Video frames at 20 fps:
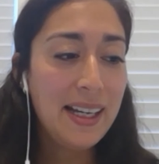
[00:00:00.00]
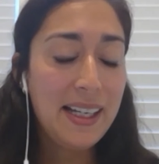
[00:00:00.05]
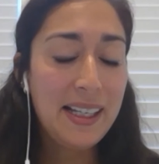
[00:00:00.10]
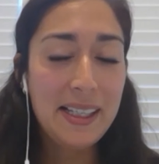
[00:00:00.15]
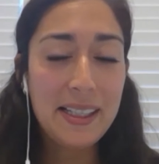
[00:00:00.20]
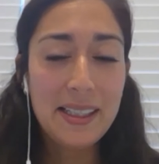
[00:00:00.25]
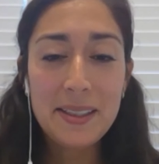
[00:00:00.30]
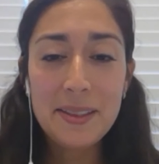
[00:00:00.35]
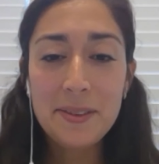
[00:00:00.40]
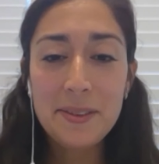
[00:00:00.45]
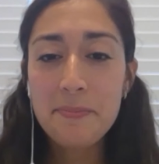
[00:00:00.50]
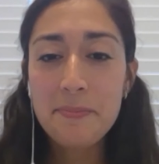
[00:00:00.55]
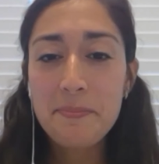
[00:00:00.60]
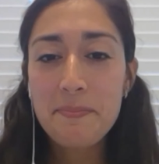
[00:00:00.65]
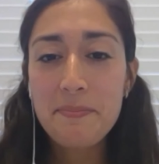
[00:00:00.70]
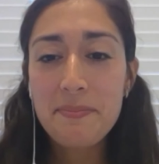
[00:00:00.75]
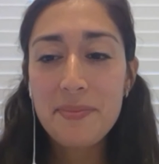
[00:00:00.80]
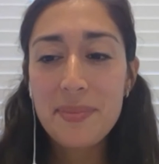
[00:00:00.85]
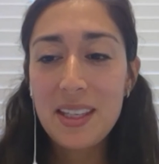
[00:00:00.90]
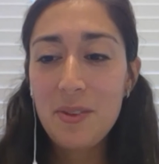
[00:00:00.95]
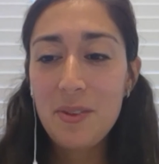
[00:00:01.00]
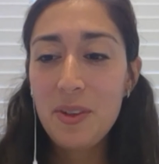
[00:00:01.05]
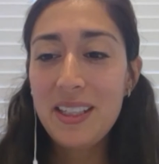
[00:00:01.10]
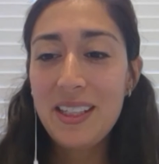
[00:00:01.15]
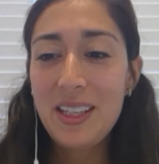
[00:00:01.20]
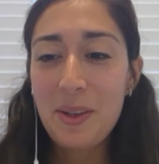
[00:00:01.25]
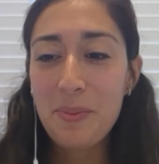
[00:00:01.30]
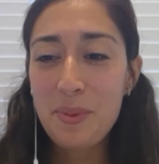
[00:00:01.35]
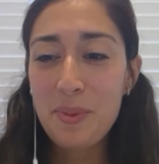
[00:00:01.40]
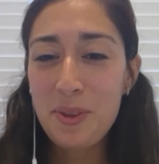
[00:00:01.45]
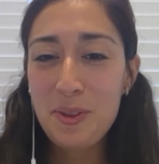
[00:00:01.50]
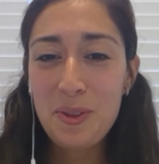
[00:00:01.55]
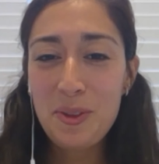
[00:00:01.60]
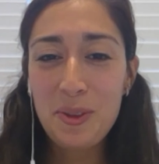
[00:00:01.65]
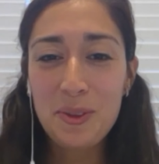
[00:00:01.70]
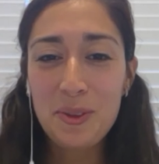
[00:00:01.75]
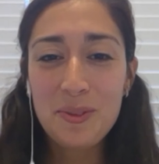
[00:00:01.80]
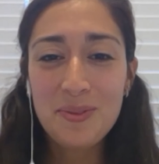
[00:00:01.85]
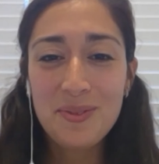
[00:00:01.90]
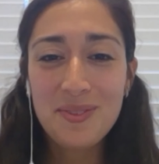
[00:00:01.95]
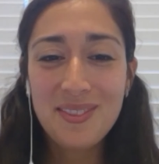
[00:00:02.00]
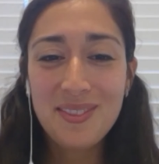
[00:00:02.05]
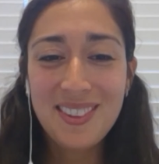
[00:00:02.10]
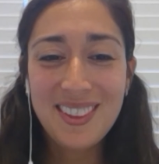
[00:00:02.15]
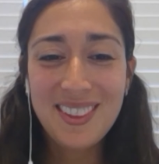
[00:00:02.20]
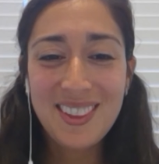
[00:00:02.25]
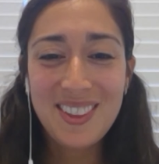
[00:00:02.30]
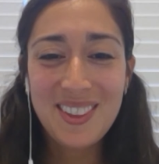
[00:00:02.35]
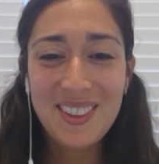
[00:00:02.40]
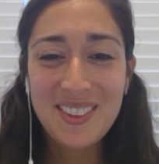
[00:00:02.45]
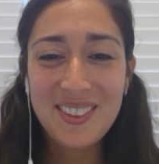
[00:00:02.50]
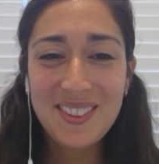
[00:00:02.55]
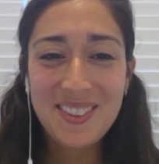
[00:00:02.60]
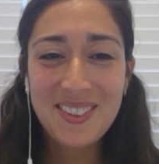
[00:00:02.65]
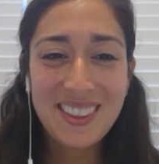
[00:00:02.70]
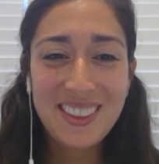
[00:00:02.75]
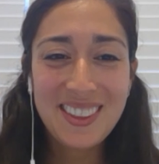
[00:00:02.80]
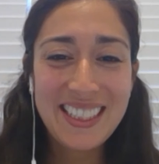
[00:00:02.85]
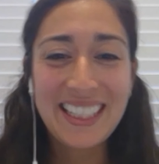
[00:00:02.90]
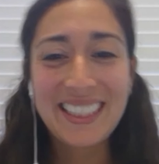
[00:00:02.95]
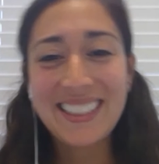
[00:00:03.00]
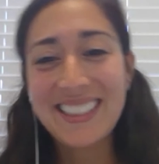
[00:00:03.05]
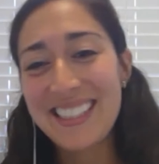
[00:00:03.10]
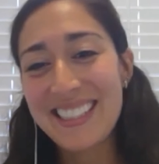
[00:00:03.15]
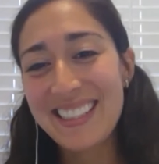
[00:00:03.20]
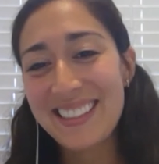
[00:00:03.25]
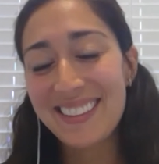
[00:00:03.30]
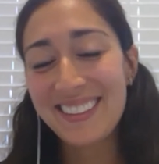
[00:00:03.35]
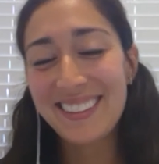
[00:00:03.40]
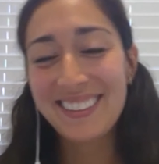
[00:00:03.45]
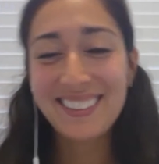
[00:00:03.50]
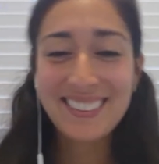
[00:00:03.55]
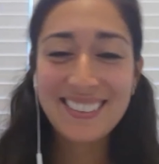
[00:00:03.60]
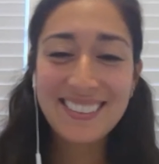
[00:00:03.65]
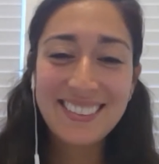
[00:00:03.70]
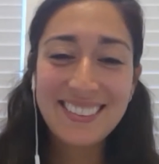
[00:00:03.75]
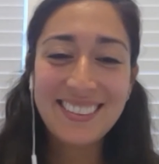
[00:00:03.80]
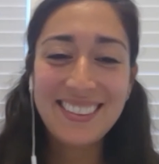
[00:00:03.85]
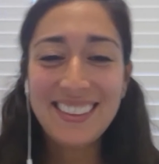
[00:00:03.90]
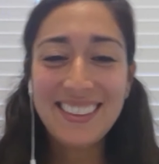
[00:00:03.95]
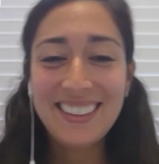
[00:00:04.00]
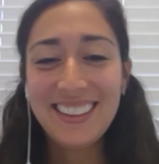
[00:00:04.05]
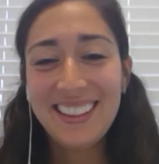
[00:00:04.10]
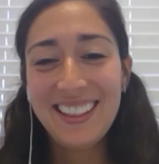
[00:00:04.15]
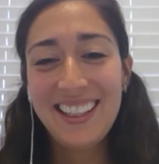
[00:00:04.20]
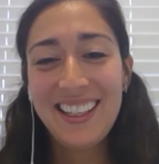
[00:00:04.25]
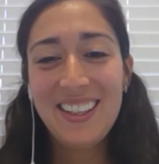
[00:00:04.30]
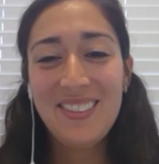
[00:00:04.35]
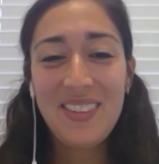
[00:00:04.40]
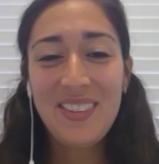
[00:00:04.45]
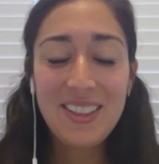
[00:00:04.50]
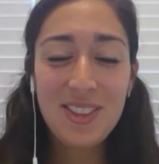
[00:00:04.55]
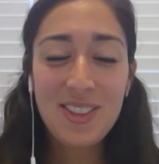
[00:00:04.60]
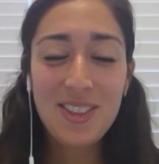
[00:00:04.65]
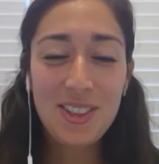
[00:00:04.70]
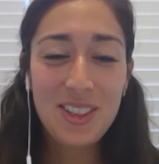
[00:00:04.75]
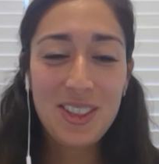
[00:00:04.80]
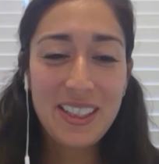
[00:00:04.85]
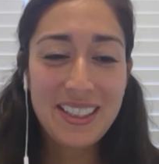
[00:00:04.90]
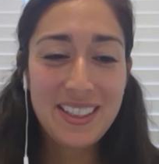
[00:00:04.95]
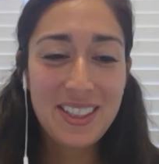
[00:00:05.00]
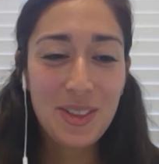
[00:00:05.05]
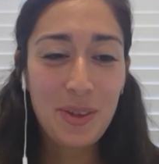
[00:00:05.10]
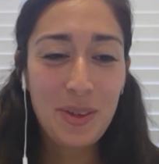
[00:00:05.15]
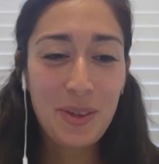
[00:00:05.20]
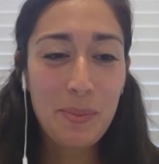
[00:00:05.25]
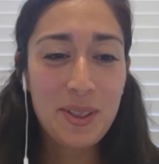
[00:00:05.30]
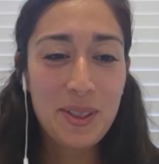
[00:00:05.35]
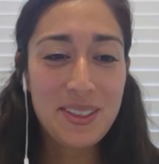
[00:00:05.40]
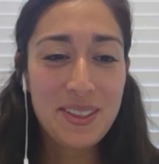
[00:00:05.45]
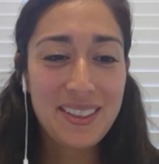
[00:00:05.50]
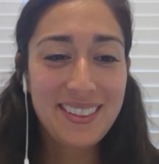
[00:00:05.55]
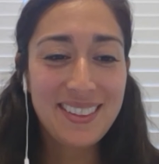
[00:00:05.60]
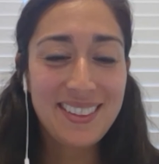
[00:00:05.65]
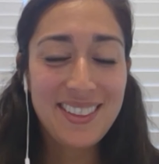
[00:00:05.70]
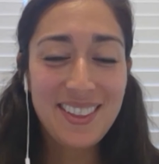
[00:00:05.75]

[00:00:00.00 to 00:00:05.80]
Uh, we can help you through through connecting and and making sure you get to the right person.